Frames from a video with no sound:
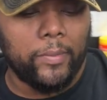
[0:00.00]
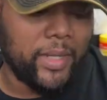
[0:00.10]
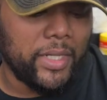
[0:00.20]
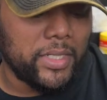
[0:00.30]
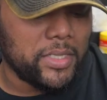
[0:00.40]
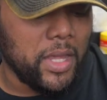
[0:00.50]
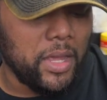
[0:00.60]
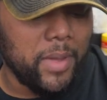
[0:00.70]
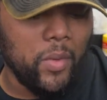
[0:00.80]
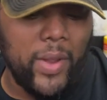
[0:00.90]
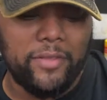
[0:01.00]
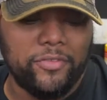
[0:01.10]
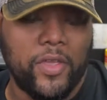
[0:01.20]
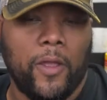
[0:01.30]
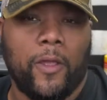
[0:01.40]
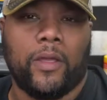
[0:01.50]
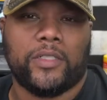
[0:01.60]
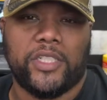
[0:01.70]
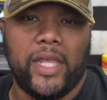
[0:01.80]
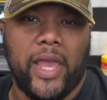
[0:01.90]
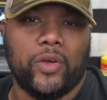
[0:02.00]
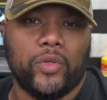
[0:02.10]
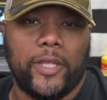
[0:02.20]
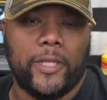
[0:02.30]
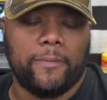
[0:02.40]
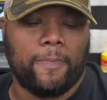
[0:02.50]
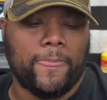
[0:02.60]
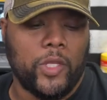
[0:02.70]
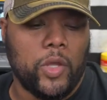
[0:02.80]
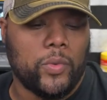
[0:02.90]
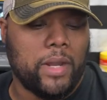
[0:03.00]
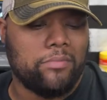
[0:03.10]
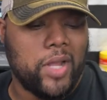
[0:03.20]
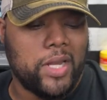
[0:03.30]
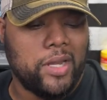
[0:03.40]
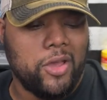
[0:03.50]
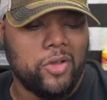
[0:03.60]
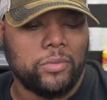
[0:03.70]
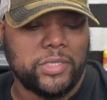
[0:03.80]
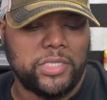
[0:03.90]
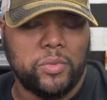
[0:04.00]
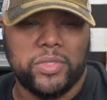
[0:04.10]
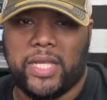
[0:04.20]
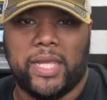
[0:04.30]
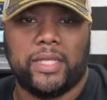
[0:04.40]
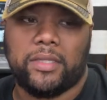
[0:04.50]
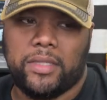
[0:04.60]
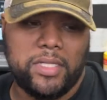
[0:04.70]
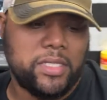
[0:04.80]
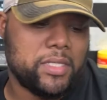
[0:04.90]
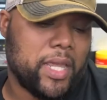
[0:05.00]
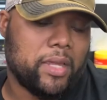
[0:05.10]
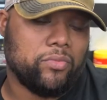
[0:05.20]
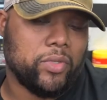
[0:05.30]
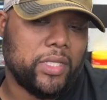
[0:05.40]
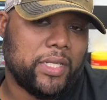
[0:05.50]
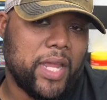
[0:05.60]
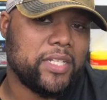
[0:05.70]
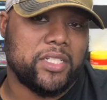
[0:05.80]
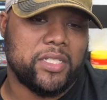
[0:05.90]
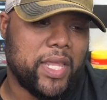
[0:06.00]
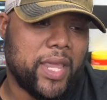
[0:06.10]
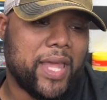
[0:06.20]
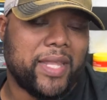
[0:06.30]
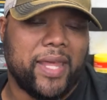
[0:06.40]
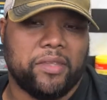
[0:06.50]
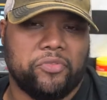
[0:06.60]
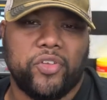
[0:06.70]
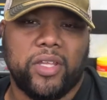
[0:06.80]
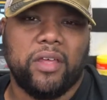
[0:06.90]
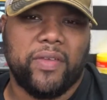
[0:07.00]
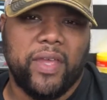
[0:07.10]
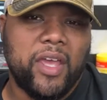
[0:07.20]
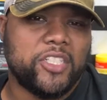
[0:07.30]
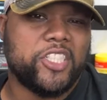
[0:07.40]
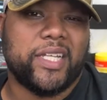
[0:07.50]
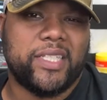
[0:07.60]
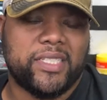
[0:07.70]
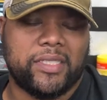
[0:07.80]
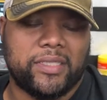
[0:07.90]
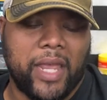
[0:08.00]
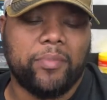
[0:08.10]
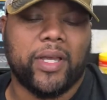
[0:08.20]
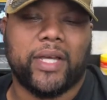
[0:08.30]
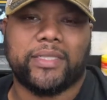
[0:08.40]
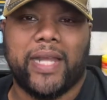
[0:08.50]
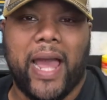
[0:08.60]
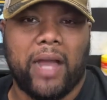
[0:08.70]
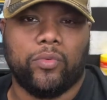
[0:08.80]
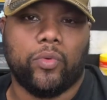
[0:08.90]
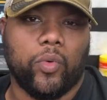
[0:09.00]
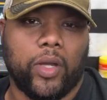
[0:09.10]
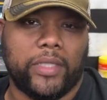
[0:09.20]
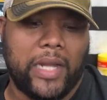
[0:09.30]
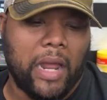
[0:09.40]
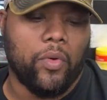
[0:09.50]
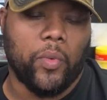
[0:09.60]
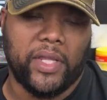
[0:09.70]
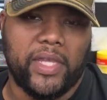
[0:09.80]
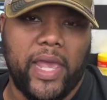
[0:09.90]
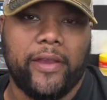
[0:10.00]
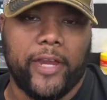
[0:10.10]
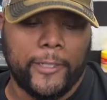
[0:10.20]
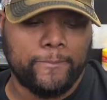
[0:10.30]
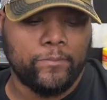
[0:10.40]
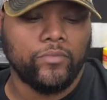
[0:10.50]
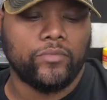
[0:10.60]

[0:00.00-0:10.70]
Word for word: I mean, it's uh, my wife, she held it, you know, when I brought it home, and she was like, this is like really nice. She's like, I like the feel of it. She's like, this is the type of gun that I would want, that I would want to carry.